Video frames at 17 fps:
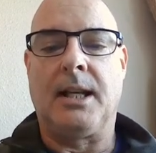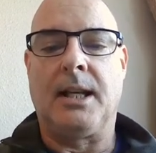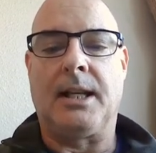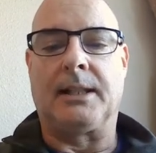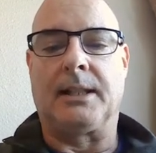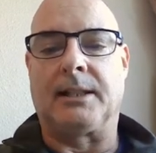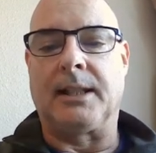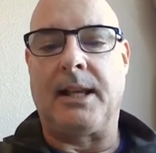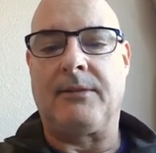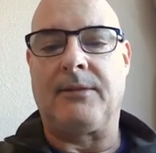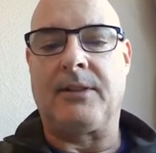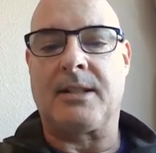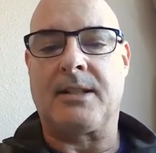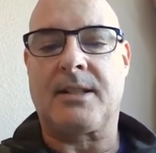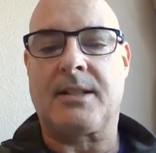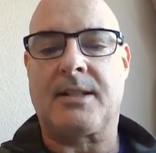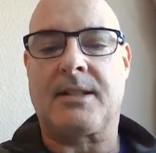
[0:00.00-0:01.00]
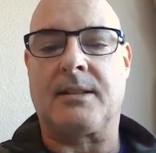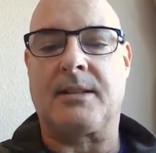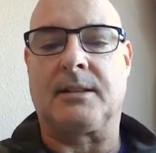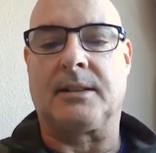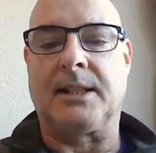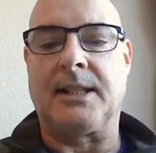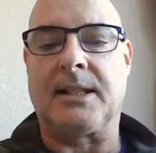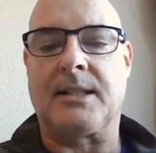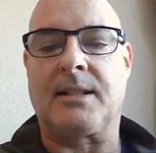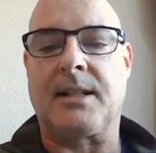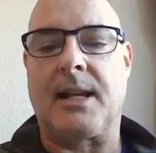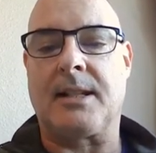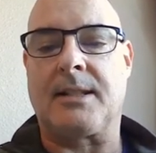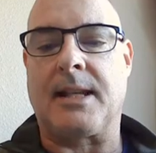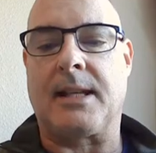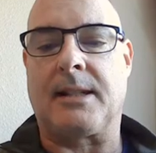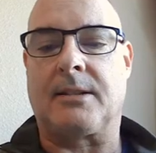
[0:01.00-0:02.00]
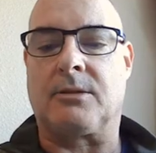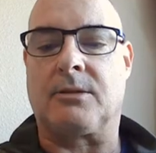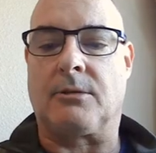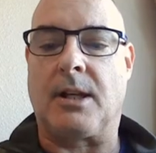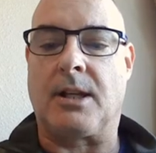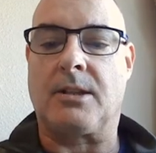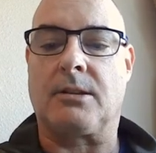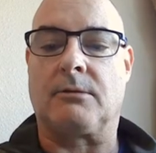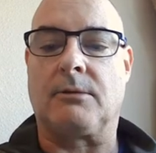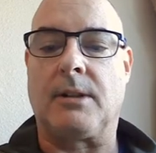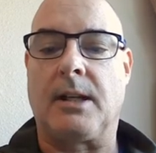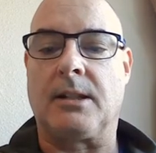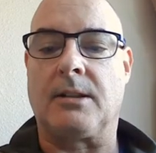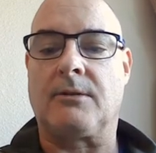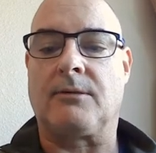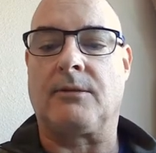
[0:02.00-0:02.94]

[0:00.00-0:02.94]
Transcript: and 11 leak sites had a duration range